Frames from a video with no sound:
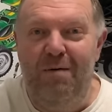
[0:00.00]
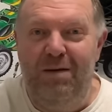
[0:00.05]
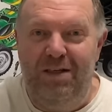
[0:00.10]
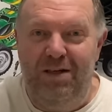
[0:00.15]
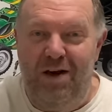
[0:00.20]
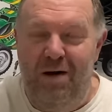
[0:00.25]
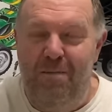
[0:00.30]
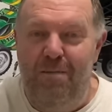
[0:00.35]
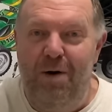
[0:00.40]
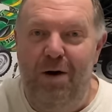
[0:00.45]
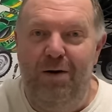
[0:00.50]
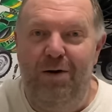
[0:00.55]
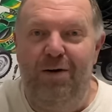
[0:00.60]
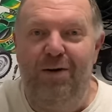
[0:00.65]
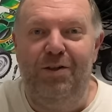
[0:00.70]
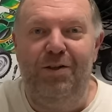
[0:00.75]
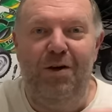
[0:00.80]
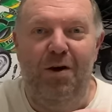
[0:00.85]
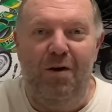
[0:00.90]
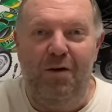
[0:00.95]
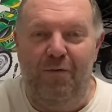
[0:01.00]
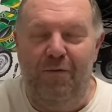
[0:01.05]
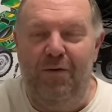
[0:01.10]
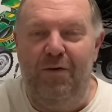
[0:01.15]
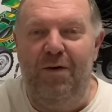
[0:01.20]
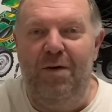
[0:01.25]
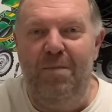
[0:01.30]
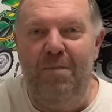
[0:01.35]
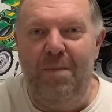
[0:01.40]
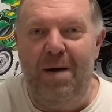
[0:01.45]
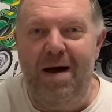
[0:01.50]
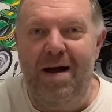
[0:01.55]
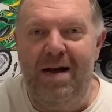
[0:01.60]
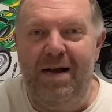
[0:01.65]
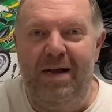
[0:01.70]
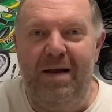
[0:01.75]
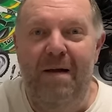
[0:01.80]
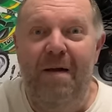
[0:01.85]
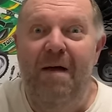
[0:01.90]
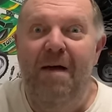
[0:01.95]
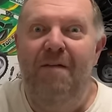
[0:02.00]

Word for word: it's got a mono shock front and back.